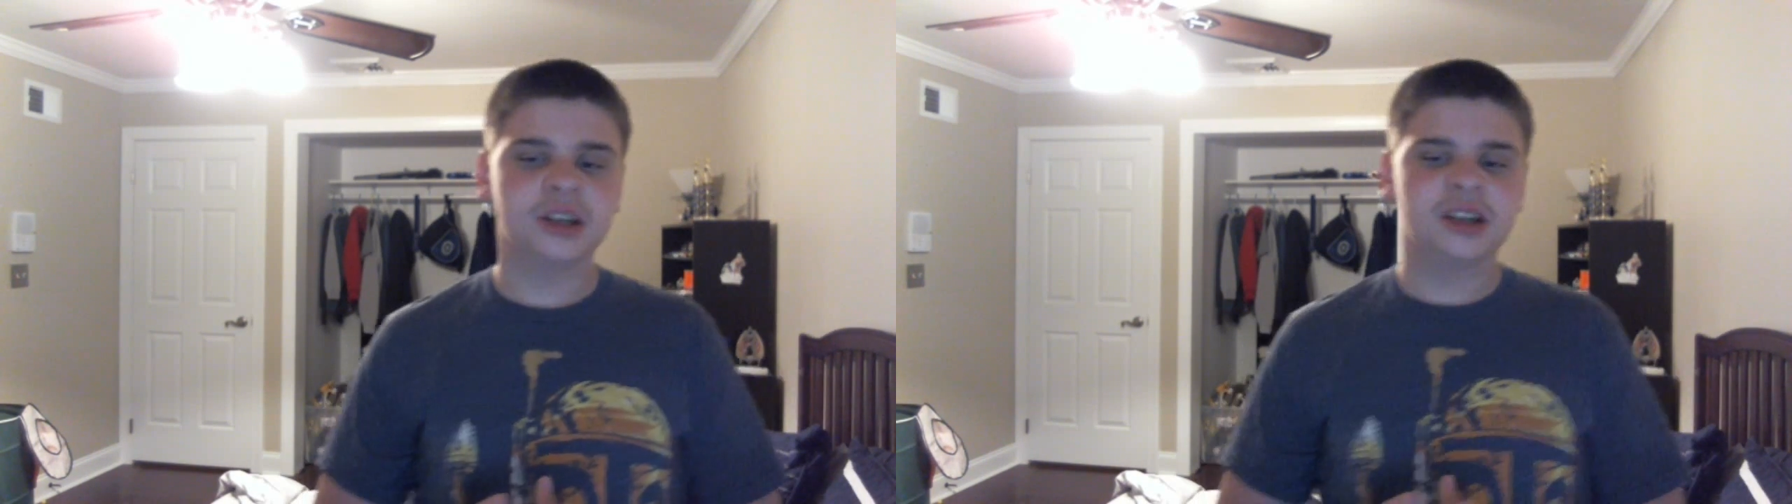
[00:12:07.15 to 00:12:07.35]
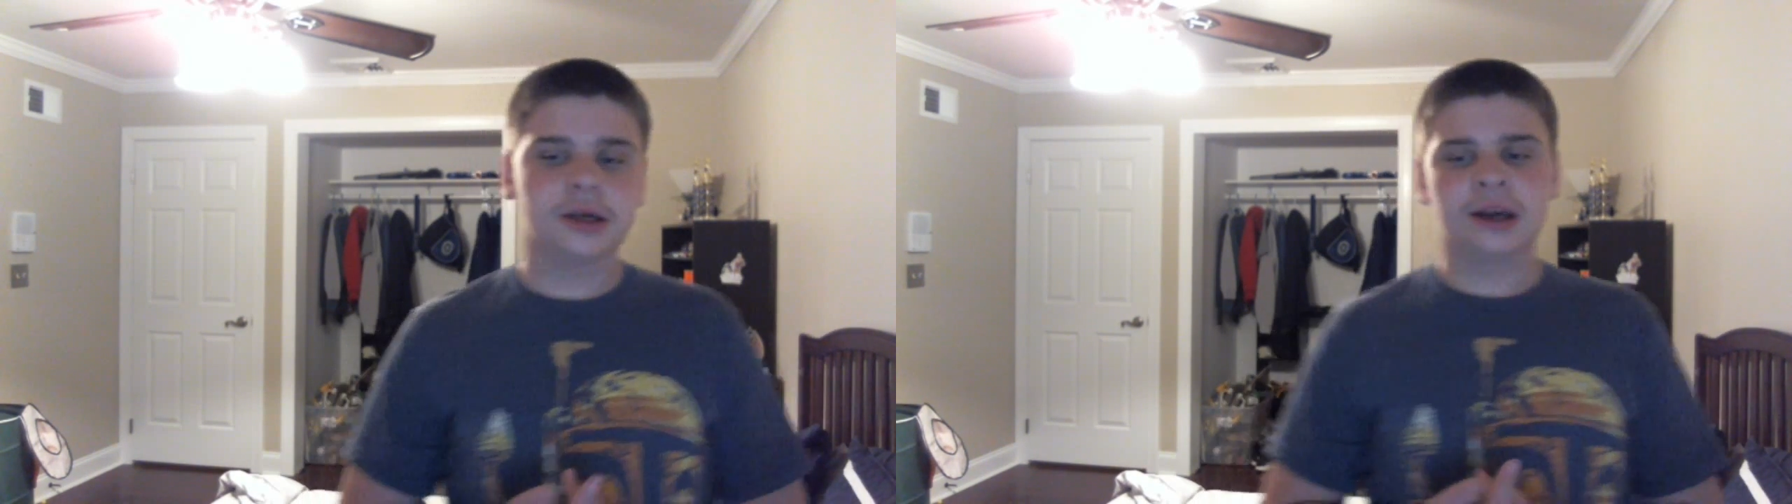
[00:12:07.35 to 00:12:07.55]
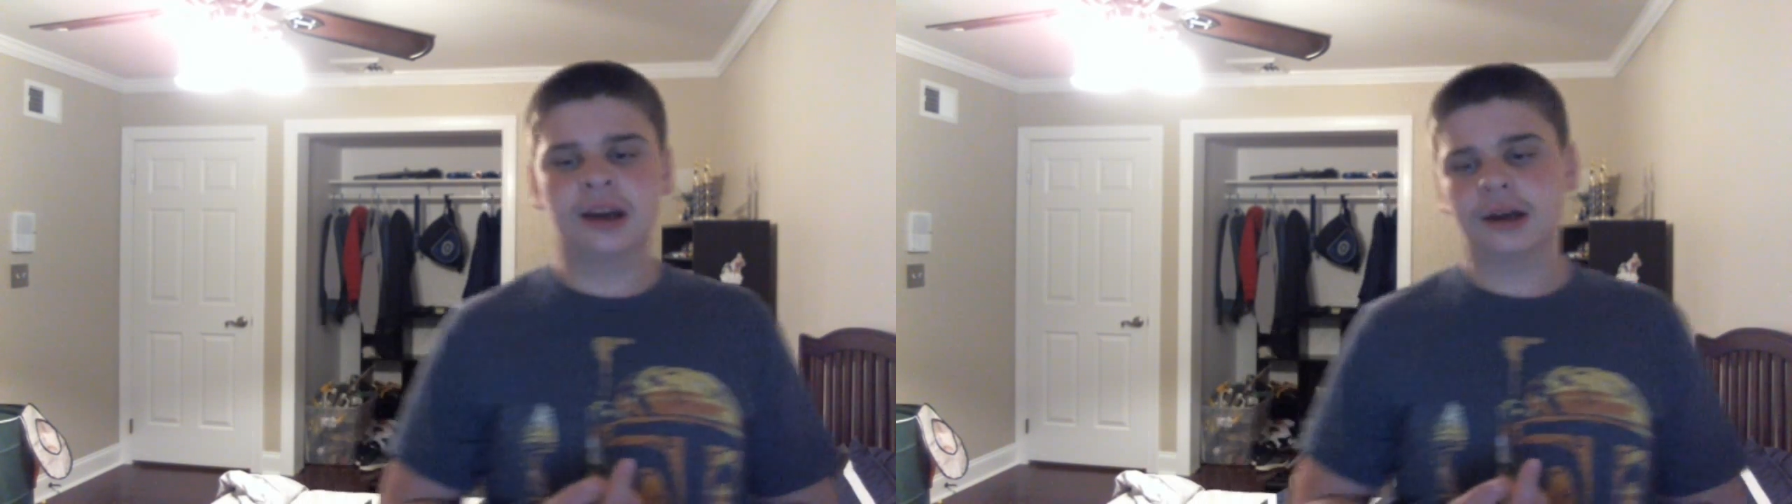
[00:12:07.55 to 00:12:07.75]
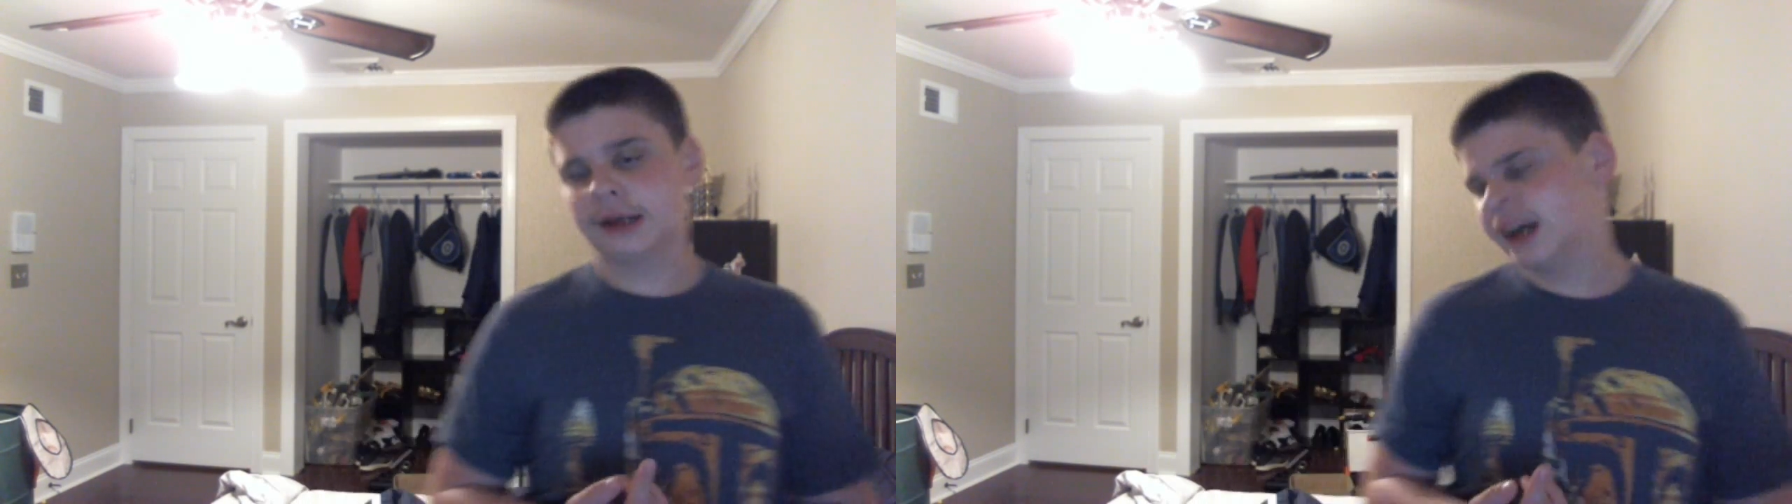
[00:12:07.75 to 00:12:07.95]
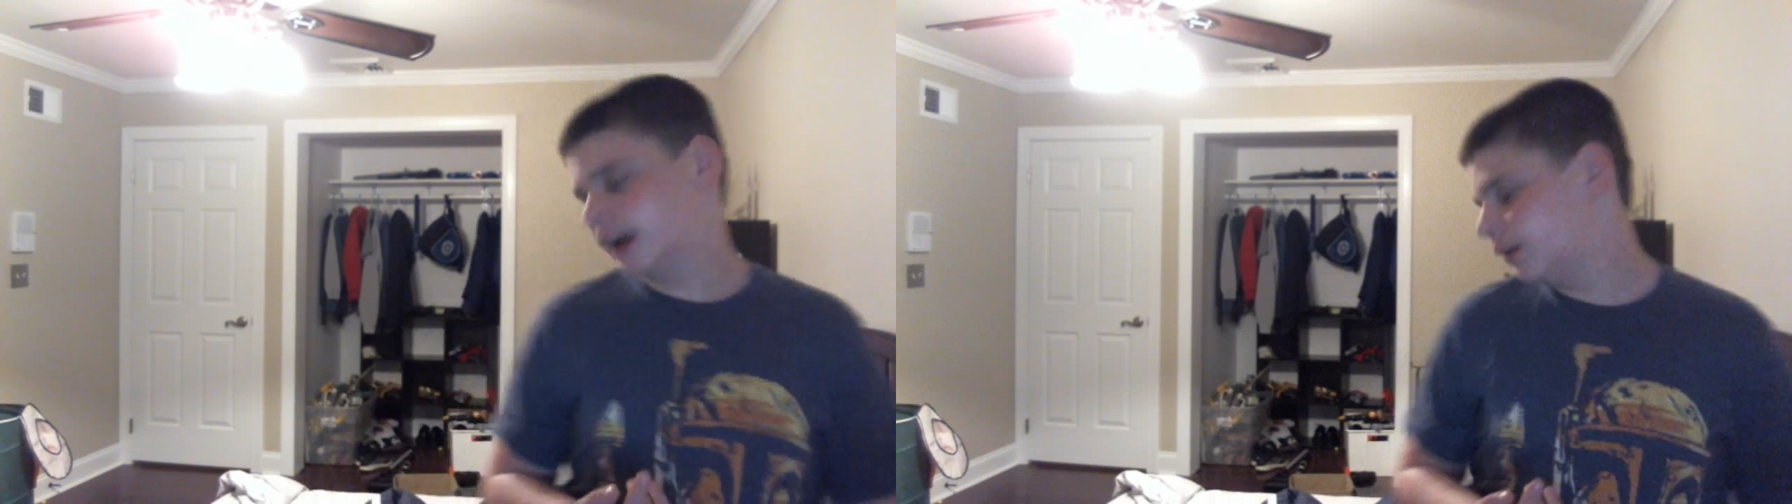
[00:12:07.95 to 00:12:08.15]
I
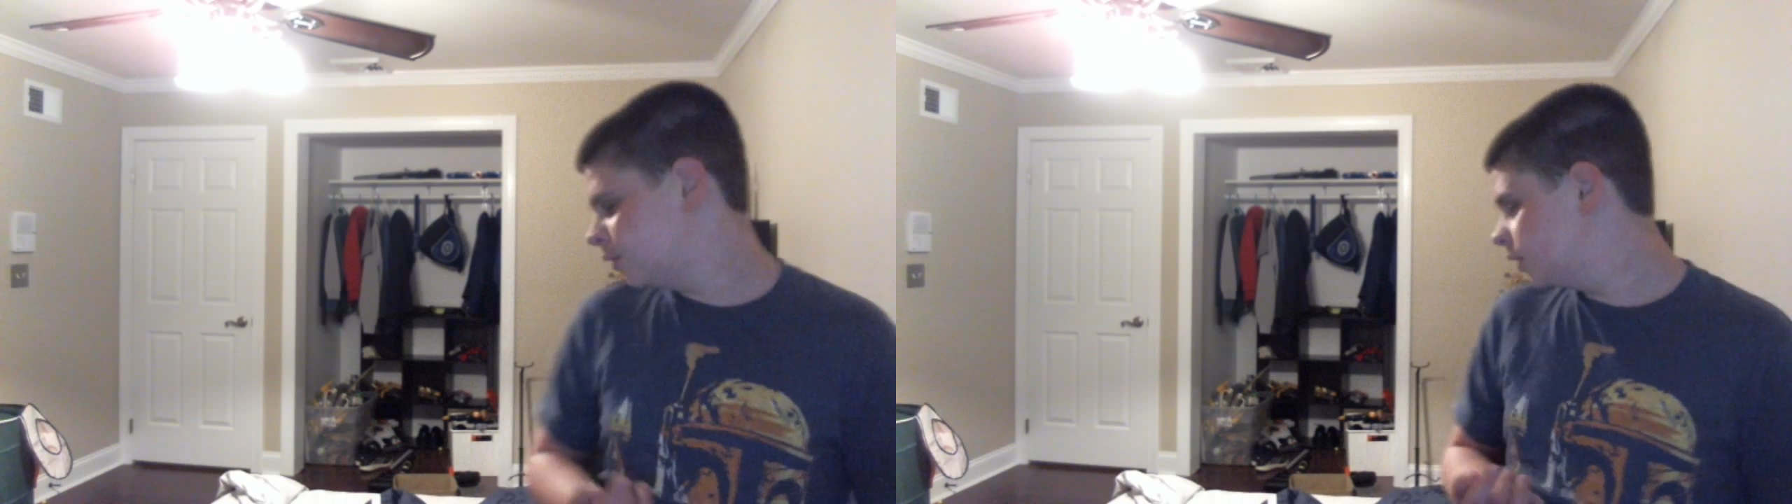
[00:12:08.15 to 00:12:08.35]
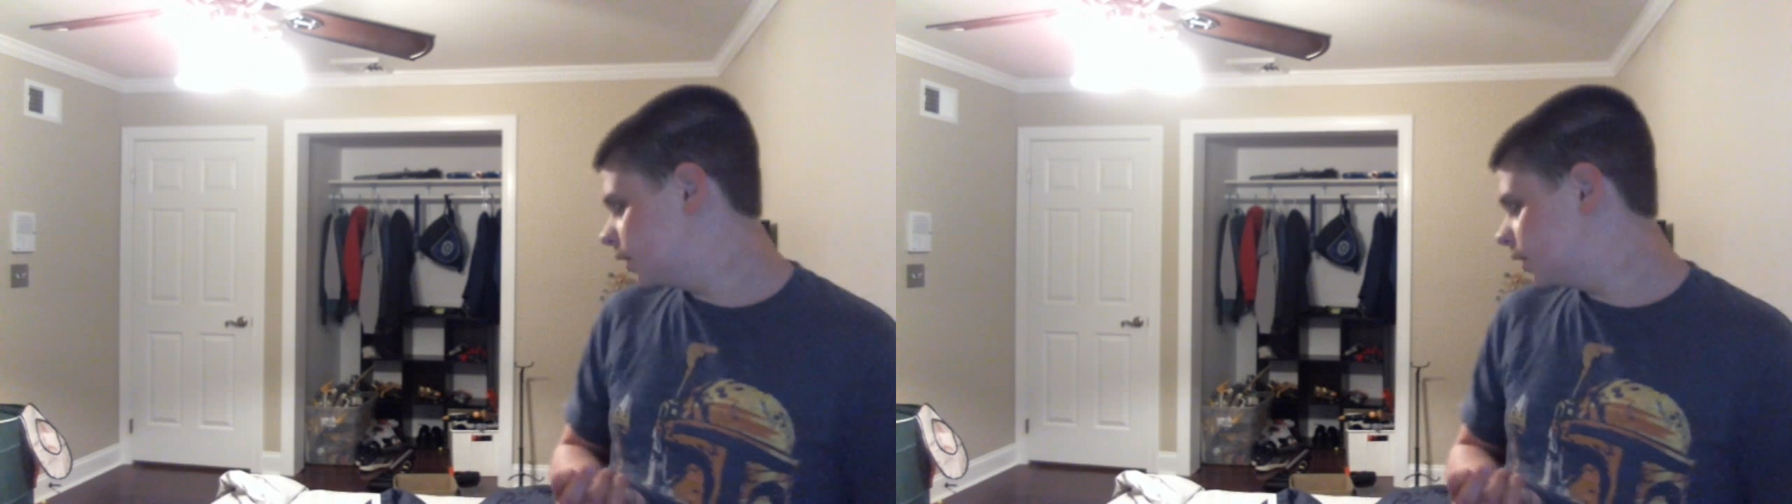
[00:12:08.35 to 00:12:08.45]
really can't